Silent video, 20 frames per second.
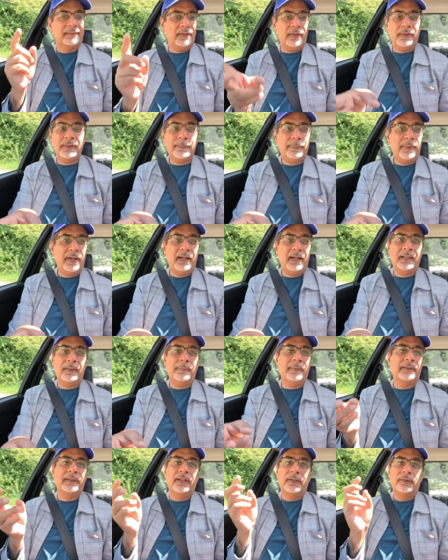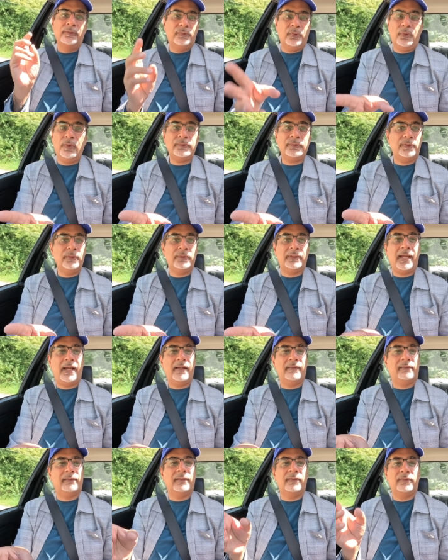go to parliament, talk to your
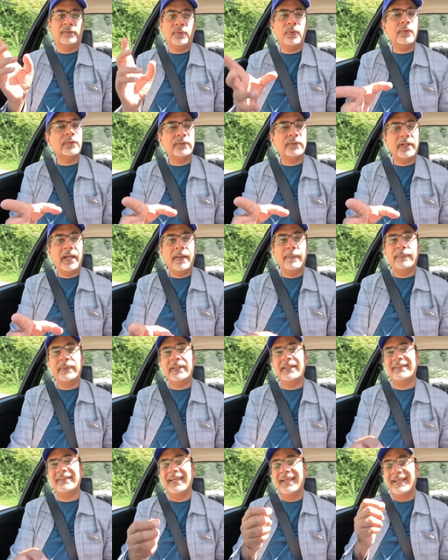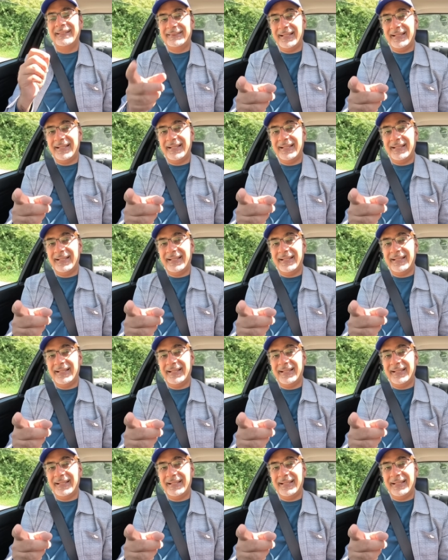councillors, talk to your MPs,